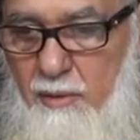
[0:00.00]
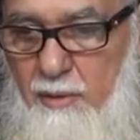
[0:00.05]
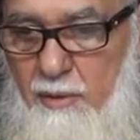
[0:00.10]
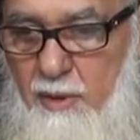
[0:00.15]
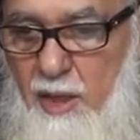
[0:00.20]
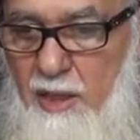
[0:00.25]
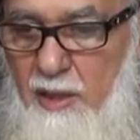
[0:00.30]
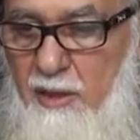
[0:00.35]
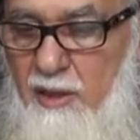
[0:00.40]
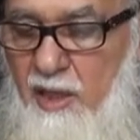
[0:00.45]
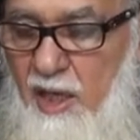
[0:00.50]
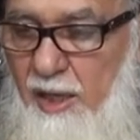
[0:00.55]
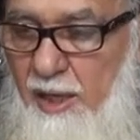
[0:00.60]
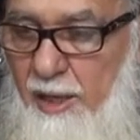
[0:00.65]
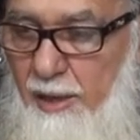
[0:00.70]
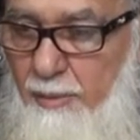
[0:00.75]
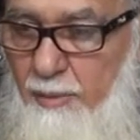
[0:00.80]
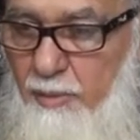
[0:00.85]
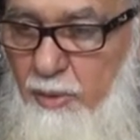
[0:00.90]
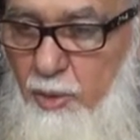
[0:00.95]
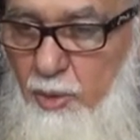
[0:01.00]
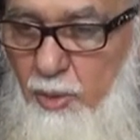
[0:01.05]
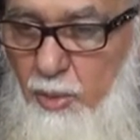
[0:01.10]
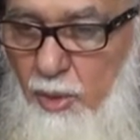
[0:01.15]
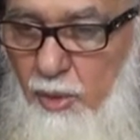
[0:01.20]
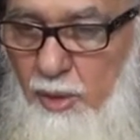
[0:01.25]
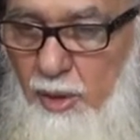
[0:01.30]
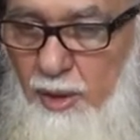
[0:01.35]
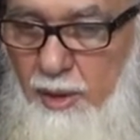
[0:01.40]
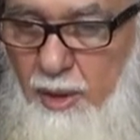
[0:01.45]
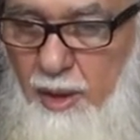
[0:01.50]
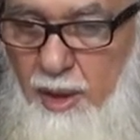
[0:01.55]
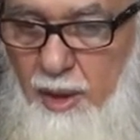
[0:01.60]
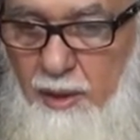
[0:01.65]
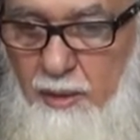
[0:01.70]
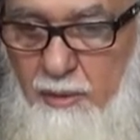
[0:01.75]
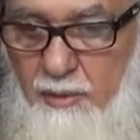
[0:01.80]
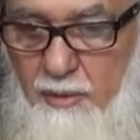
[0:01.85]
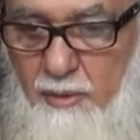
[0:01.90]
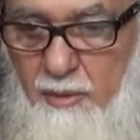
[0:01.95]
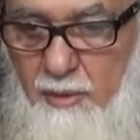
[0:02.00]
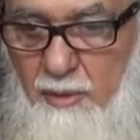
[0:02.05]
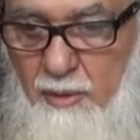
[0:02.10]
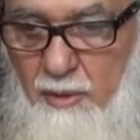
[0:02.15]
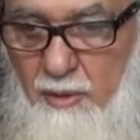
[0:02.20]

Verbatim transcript: said salam to Maulana and